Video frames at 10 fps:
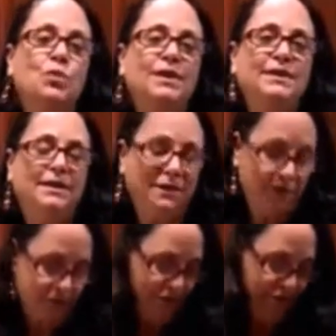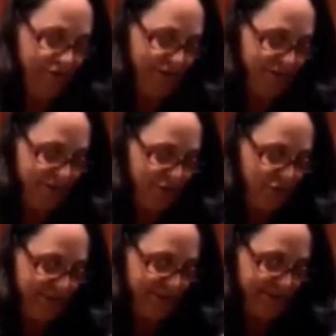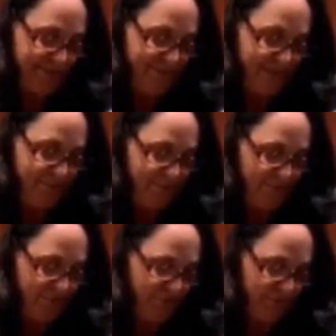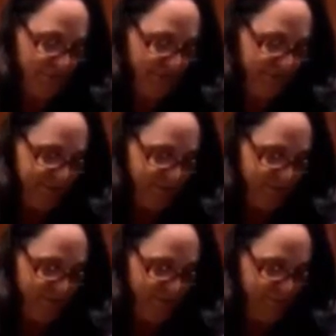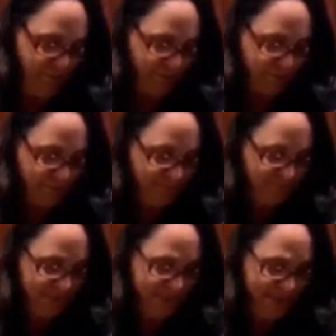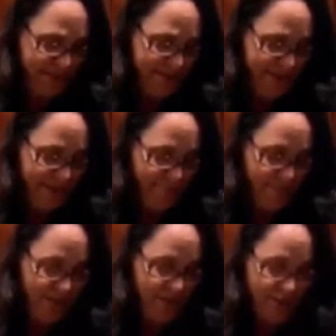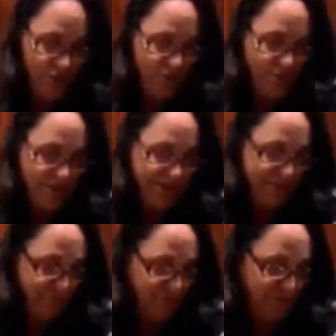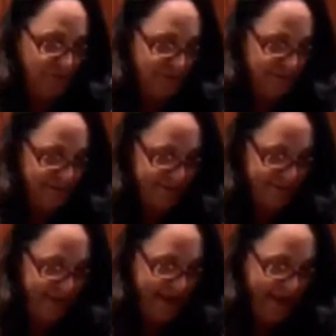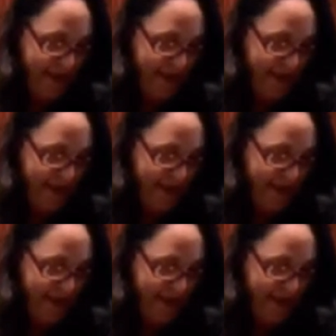one year, Terry and Christy, that's my brother-in-law and sister-in-law, they were coming to Denver to visit us.